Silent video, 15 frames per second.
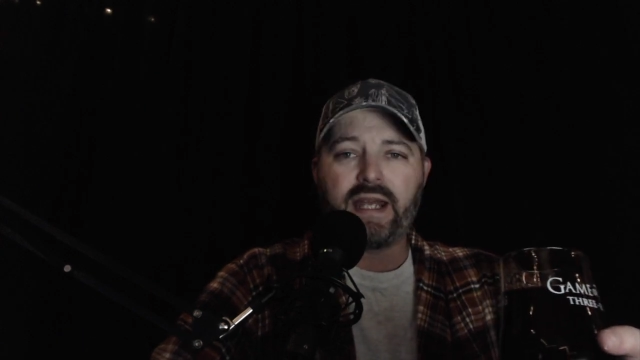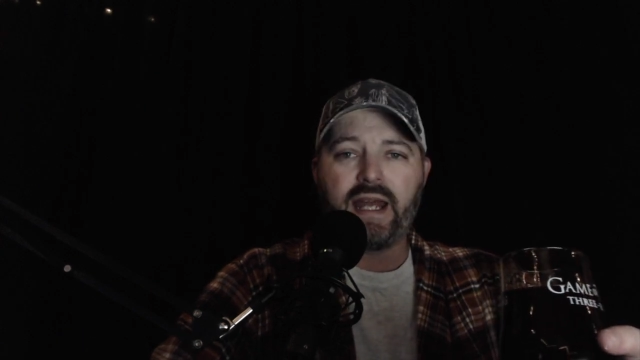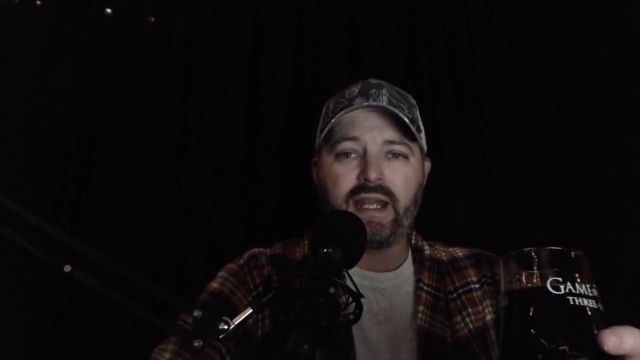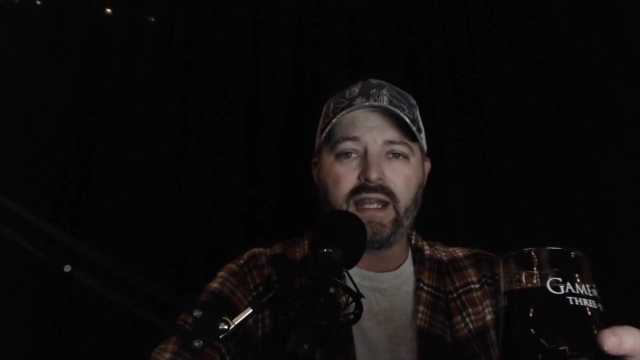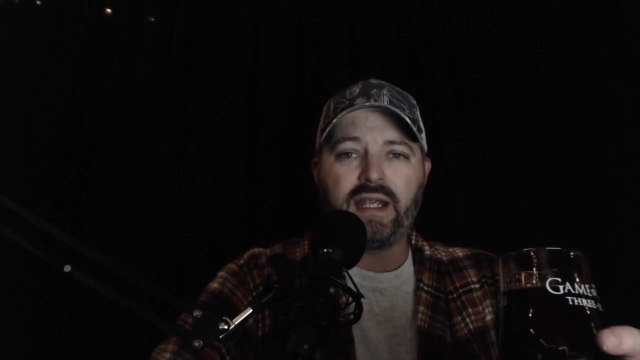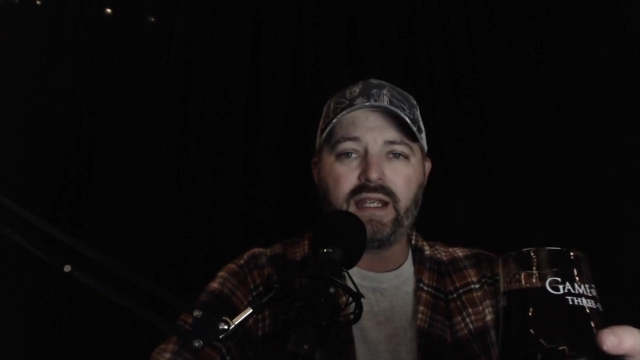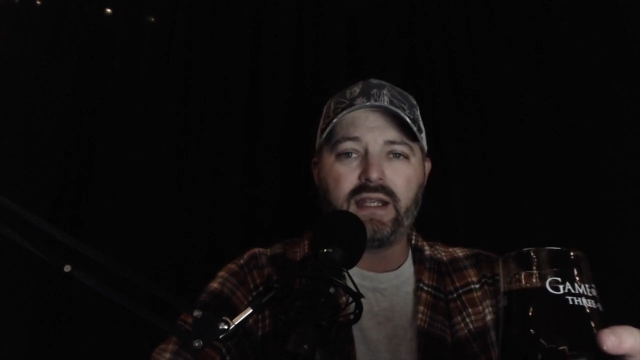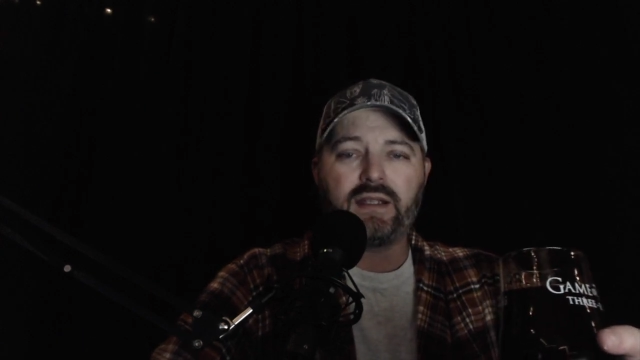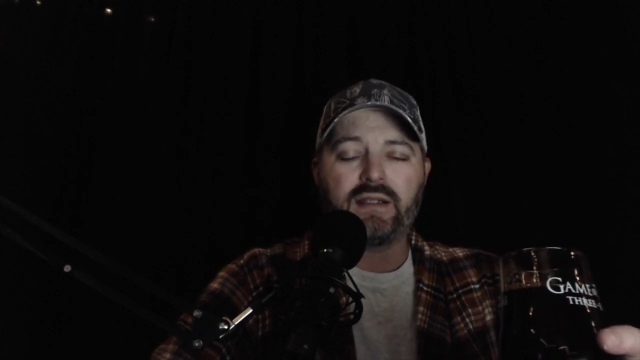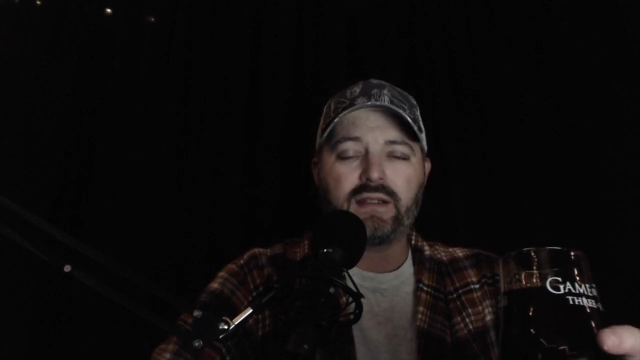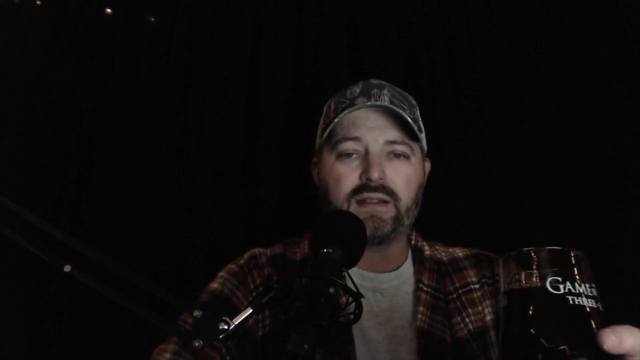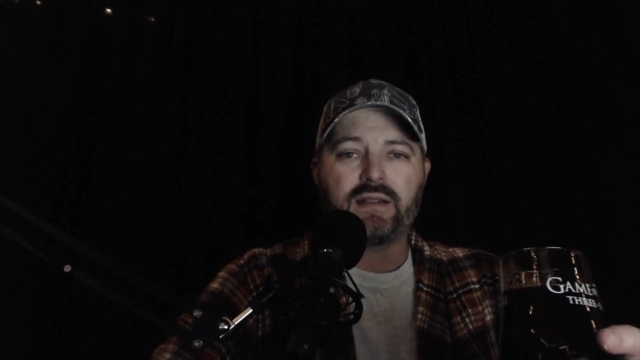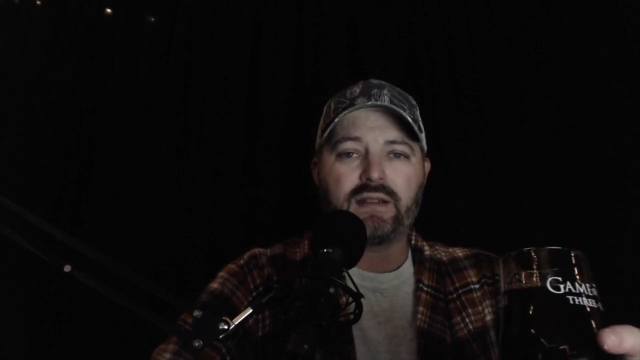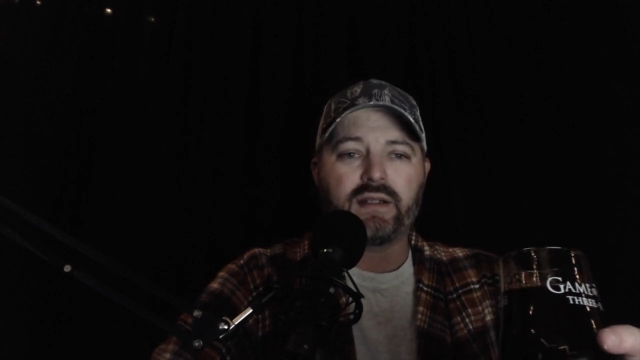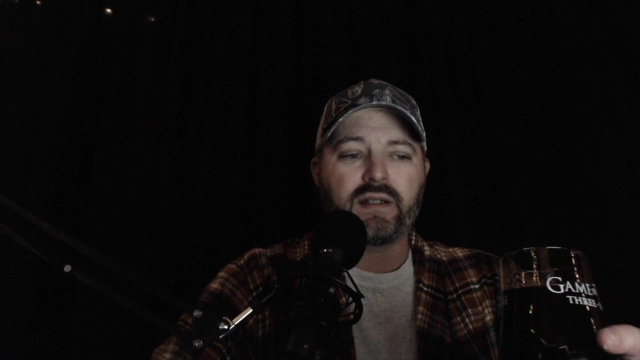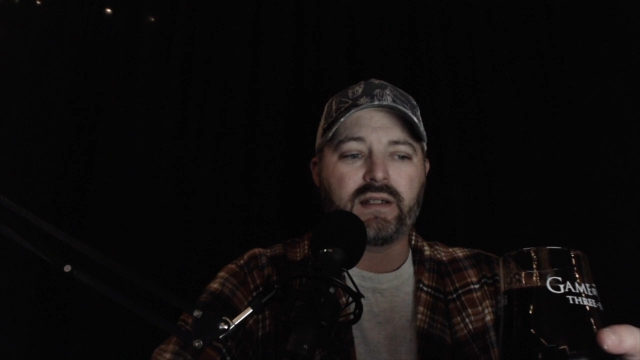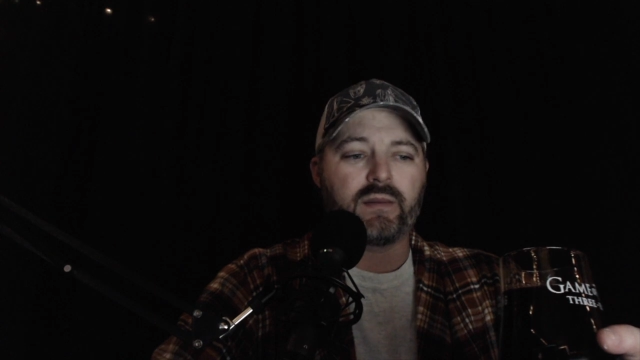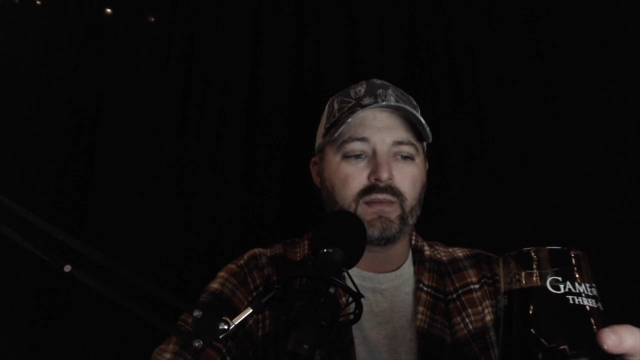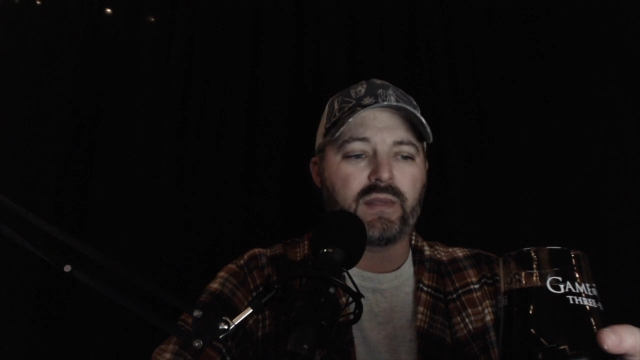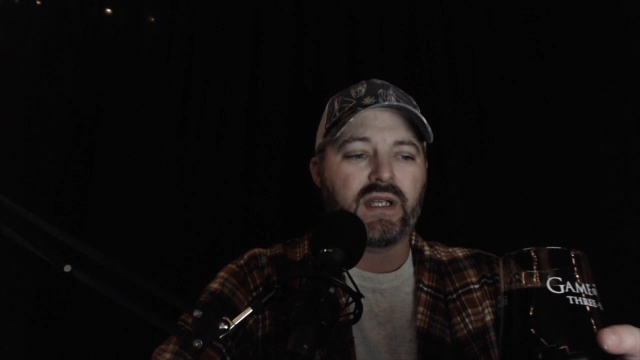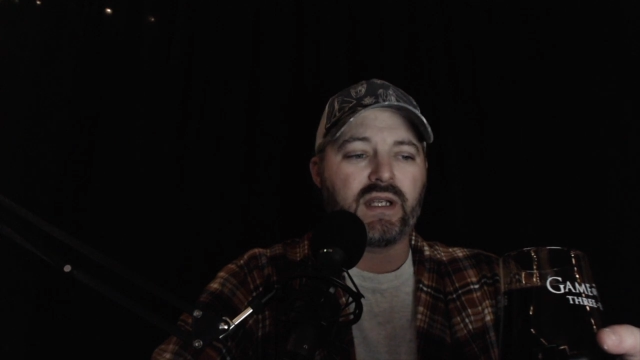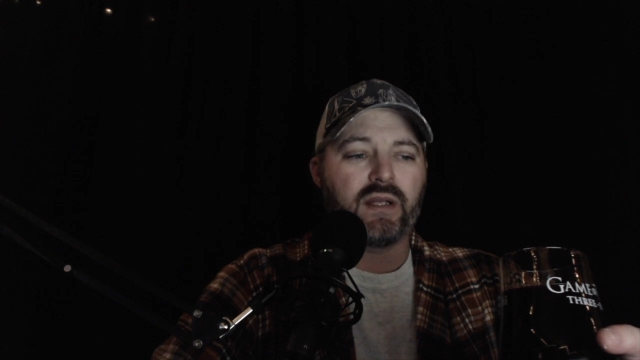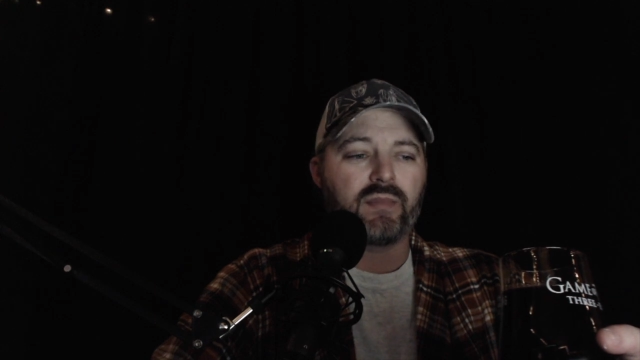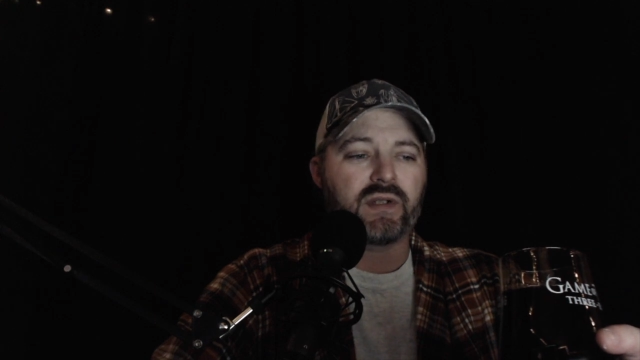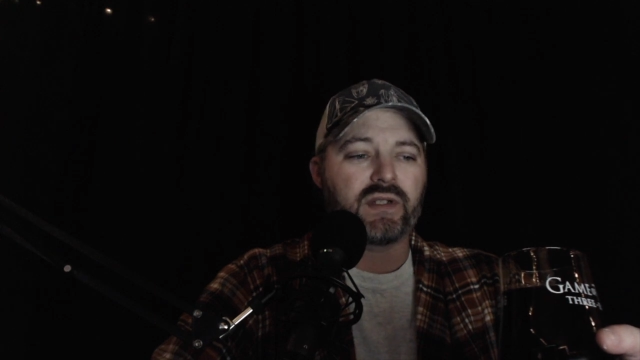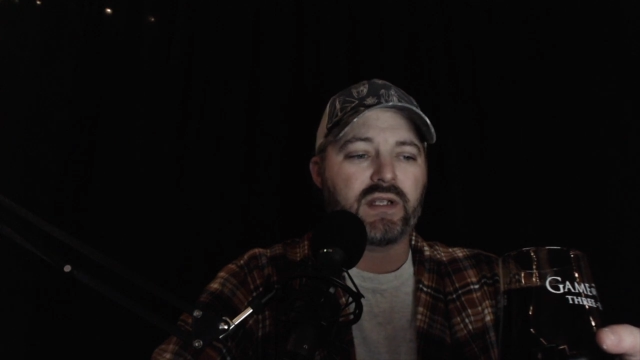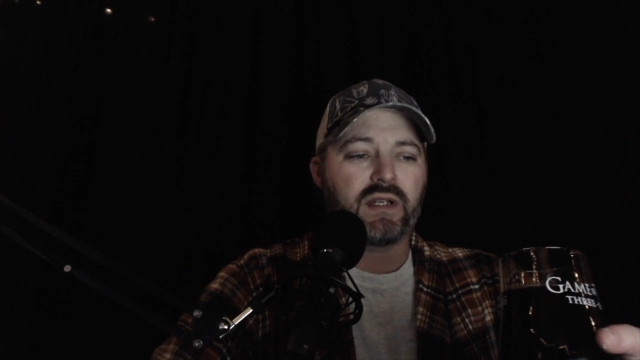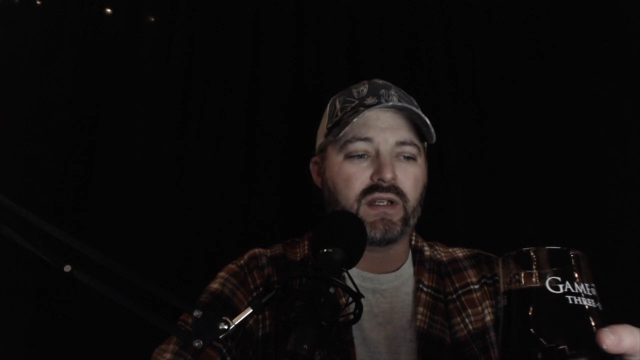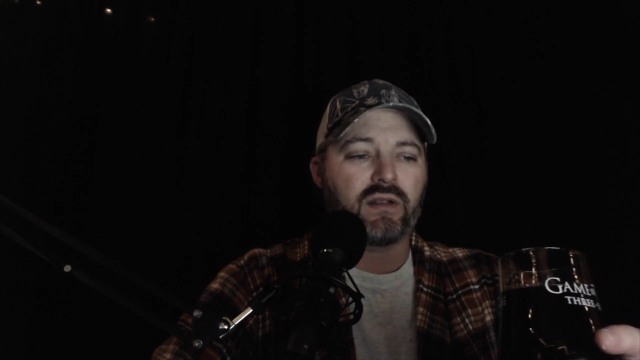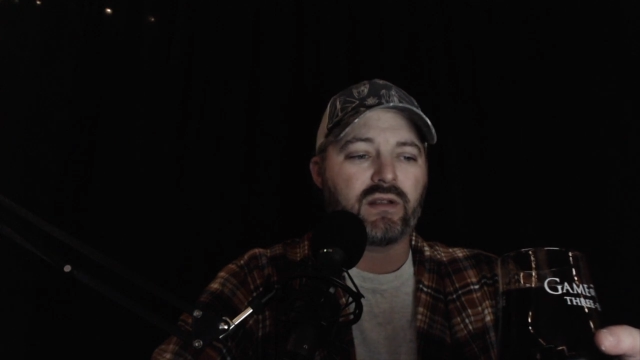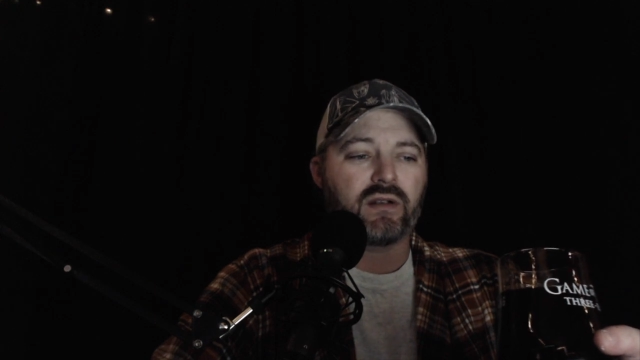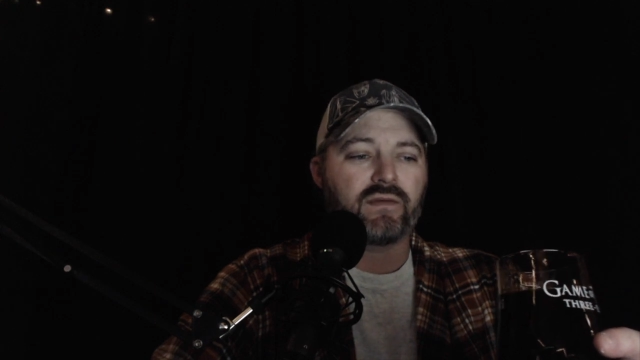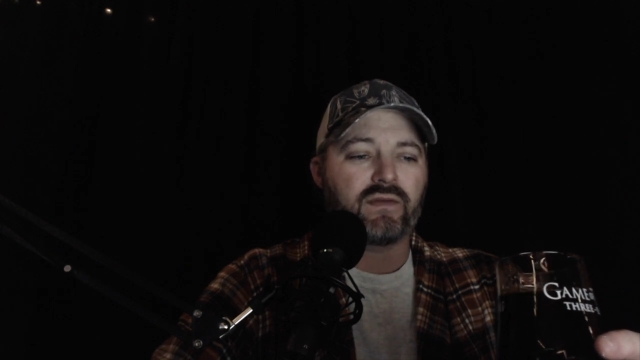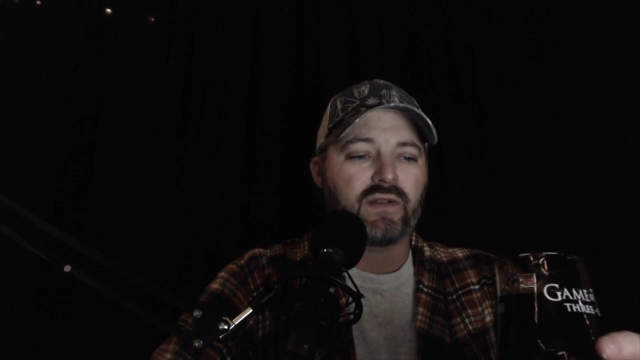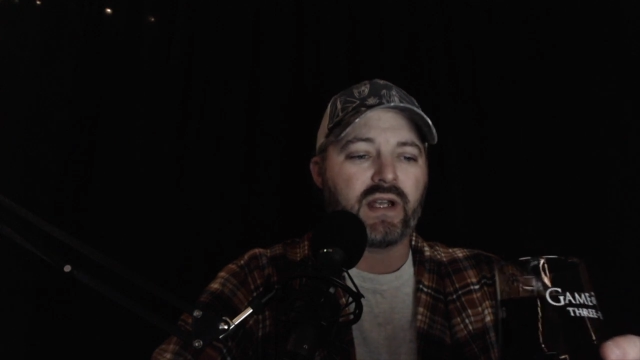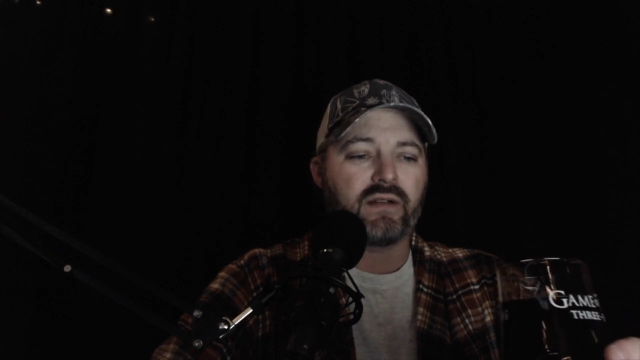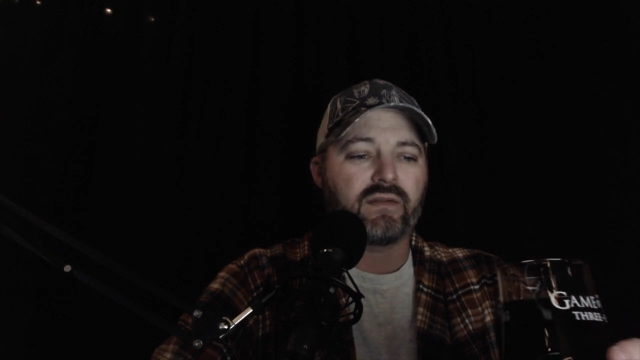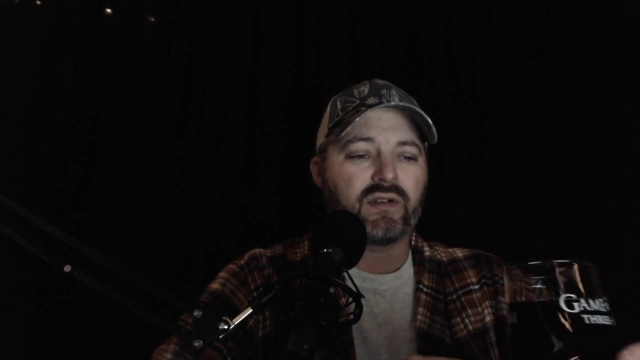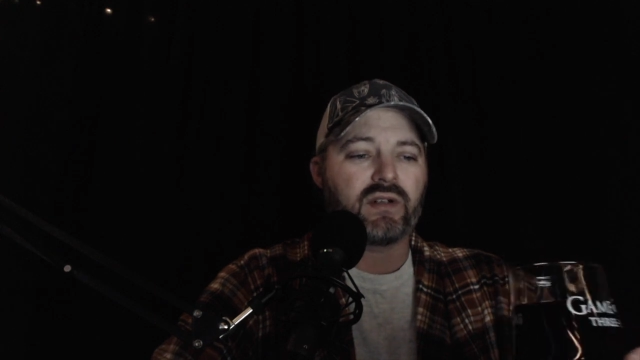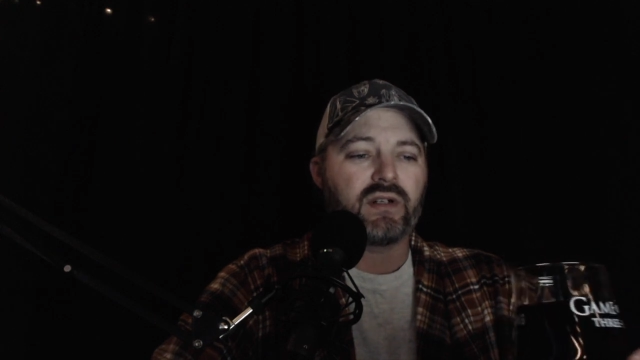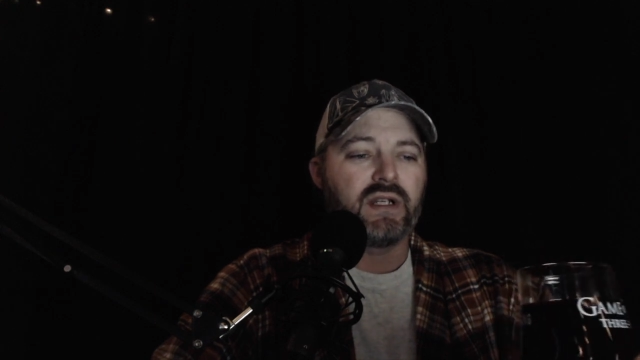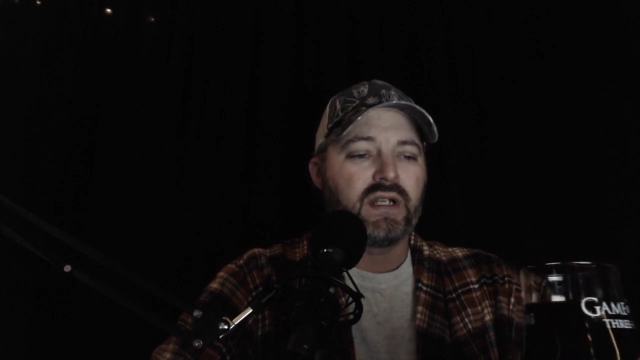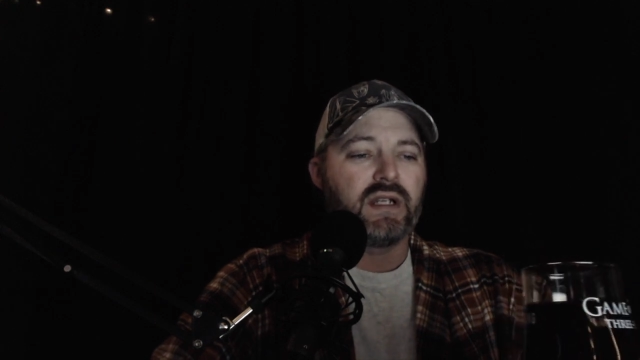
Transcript: any particular flavor.